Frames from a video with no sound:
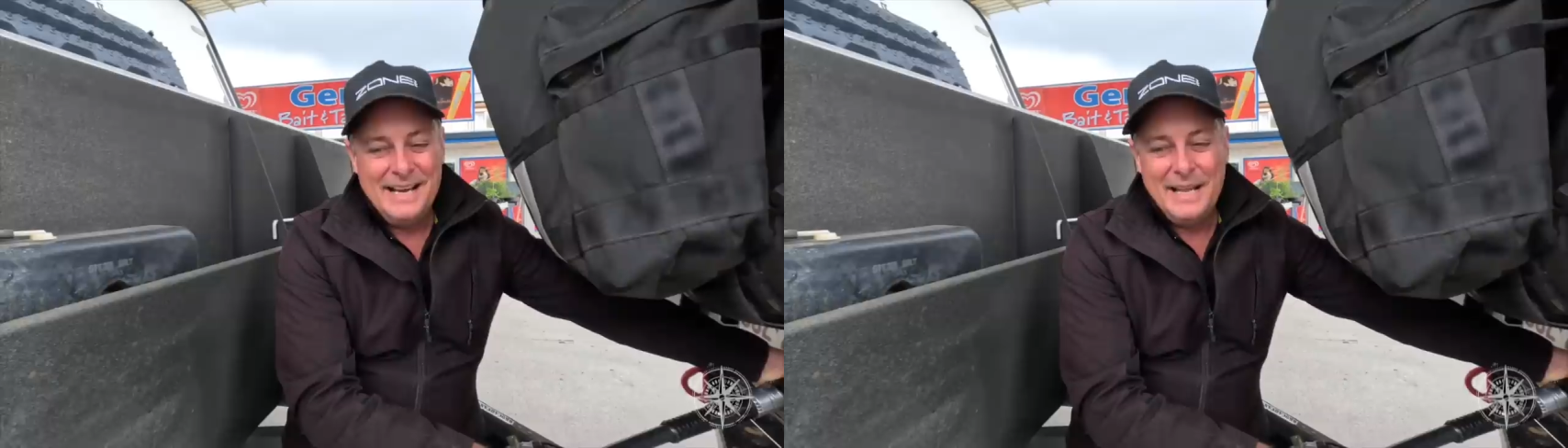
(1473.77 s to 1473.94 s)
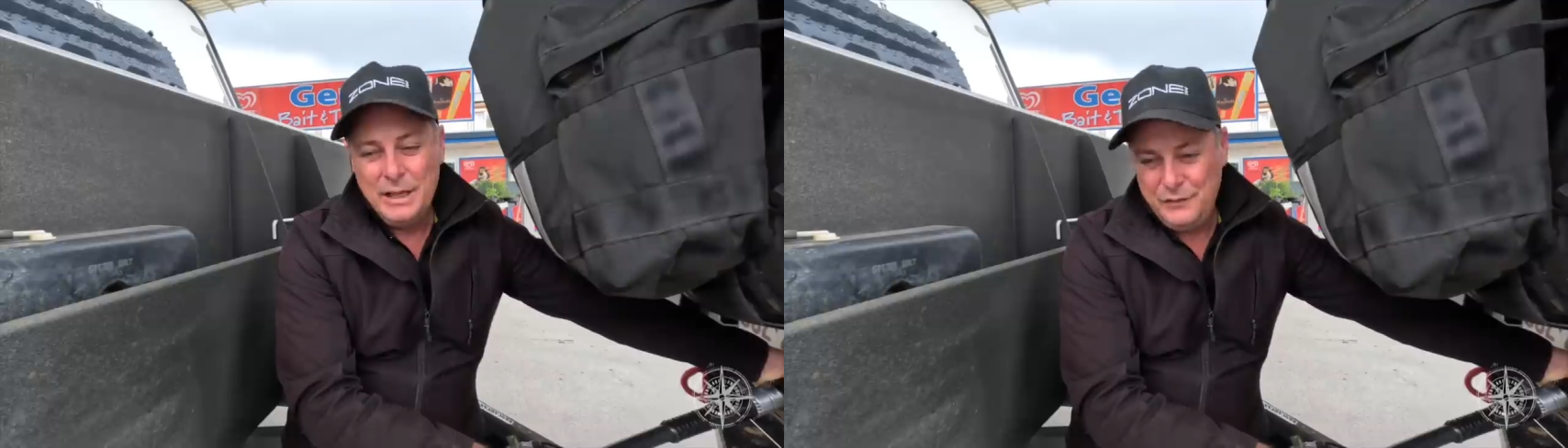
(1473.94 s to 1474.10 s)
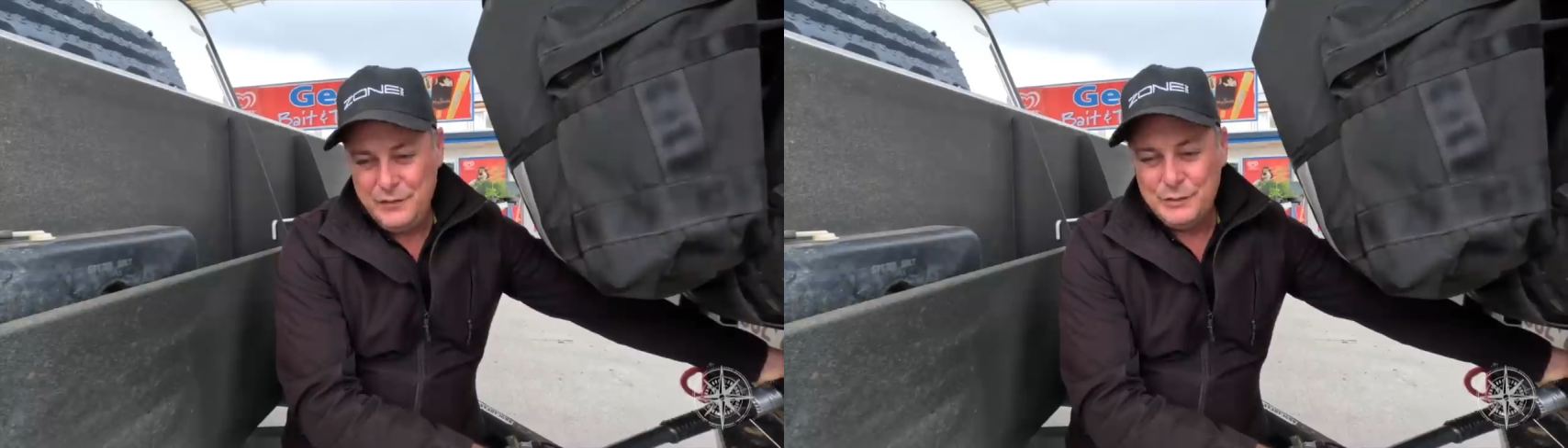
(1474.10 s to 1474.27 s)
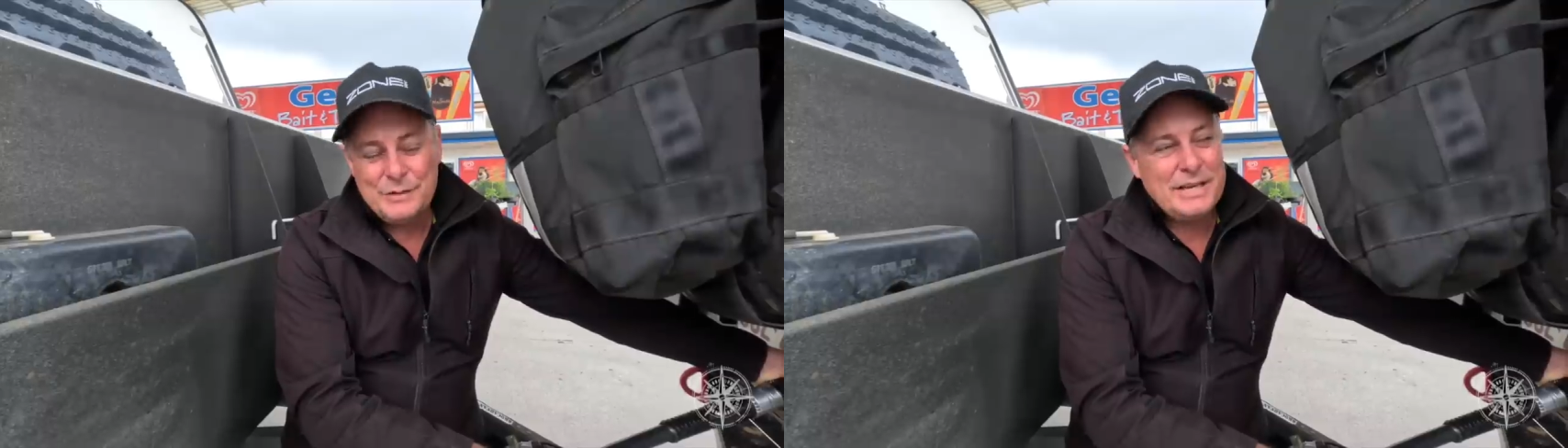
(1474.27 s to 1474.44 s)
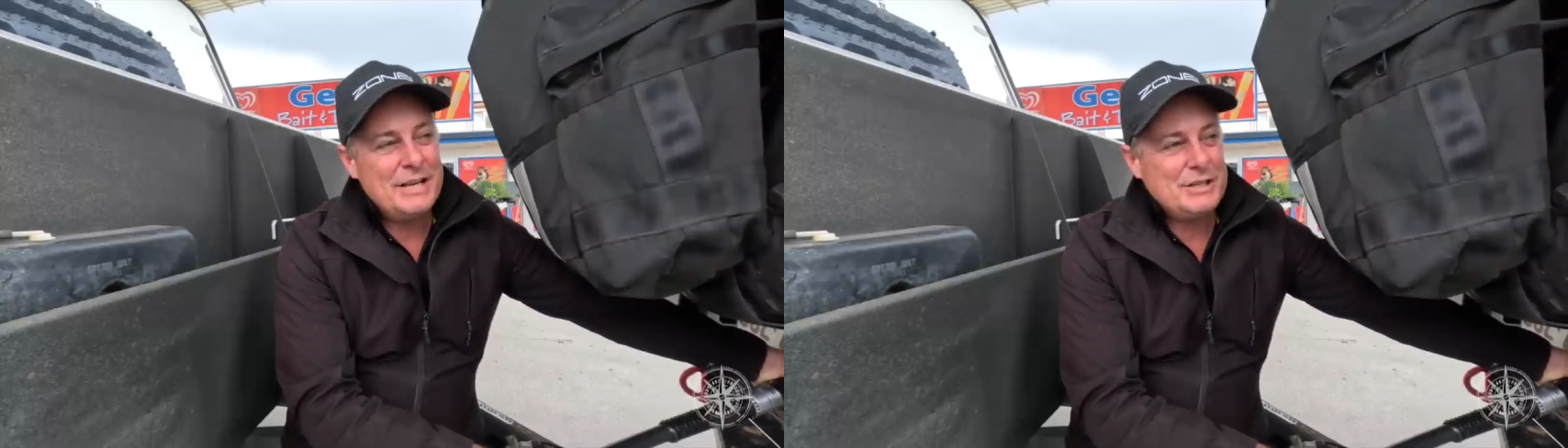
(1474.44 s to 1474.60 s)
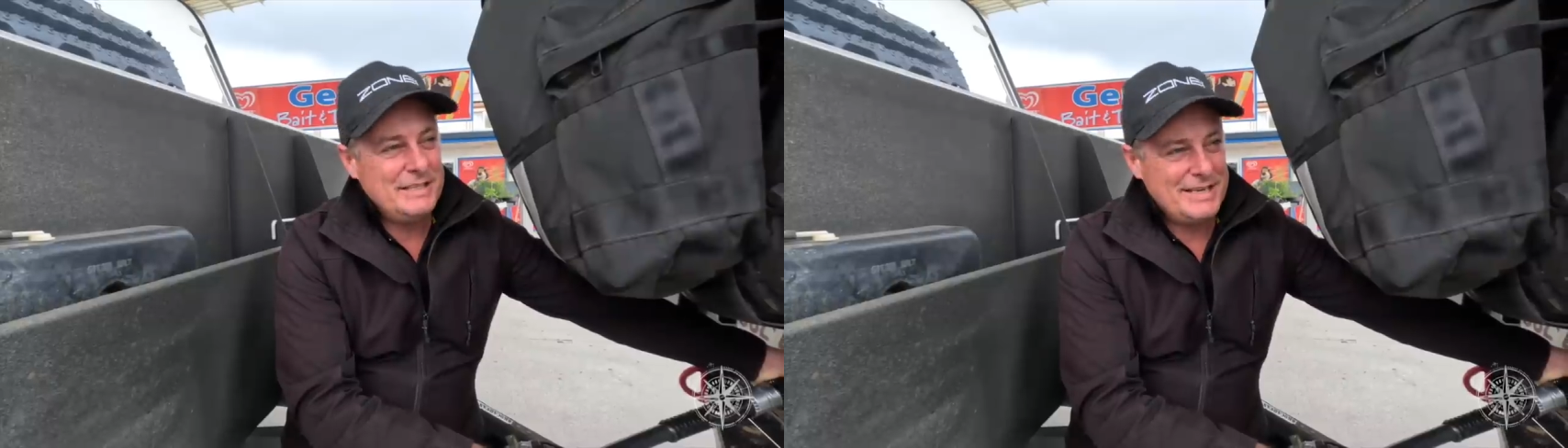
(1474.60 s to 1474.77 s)
Uh, this fuel
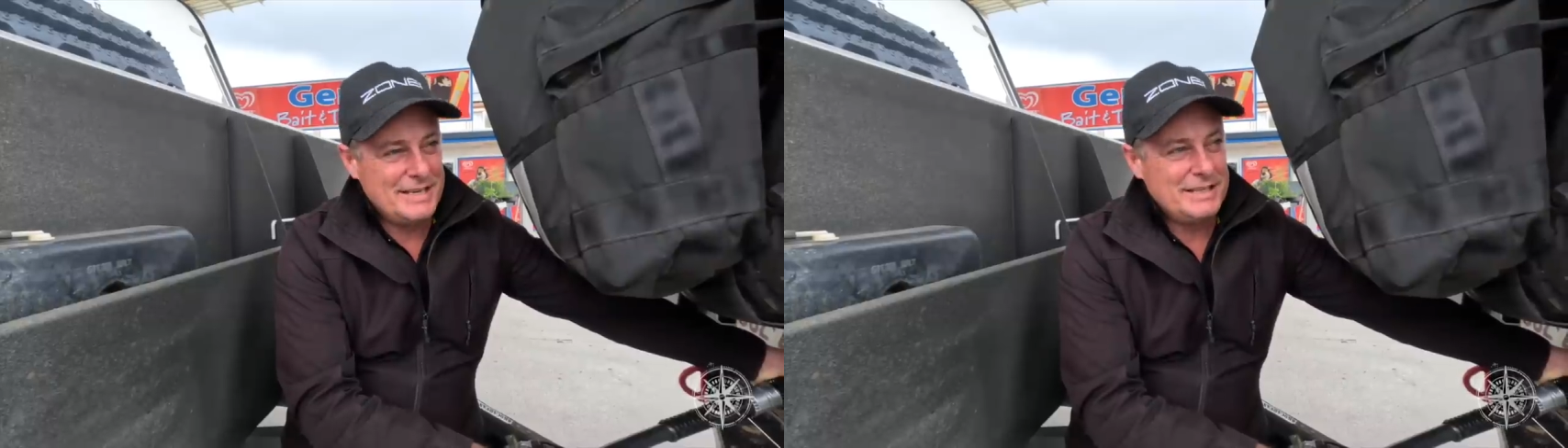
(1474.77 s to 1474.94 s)
station is